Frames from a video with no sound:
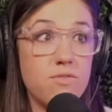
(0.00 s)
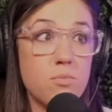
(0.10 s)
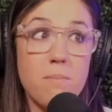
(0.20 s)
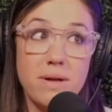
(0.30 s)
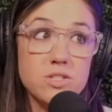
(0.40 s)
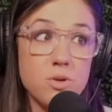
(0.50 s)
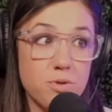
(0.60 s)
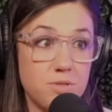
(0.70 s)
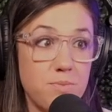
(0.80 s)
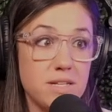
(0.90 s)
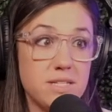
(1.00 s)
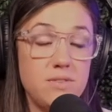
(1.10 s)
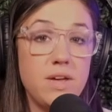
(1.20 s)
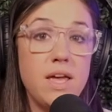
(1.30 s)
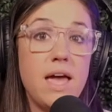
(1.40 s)
From a mental
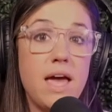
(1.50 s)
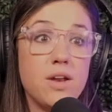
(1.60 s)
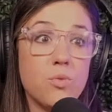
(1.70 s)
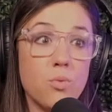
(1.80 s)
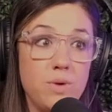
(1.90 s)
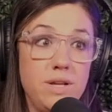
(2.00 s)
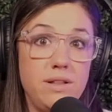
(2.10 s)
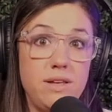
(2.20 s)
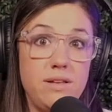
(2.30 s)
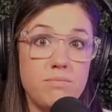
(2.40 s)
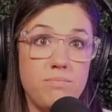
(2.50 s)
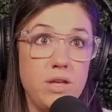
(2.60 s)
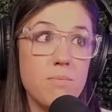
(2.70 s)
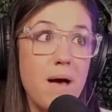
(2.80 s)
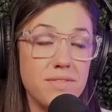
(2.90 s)
perspective and really
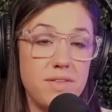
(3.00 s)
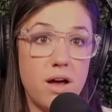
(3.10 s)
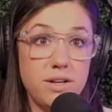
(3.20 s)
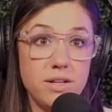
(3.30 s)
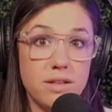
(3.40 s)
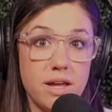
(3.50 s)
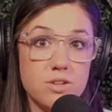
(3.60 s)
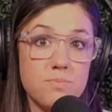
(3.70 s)
peel back the onion layers.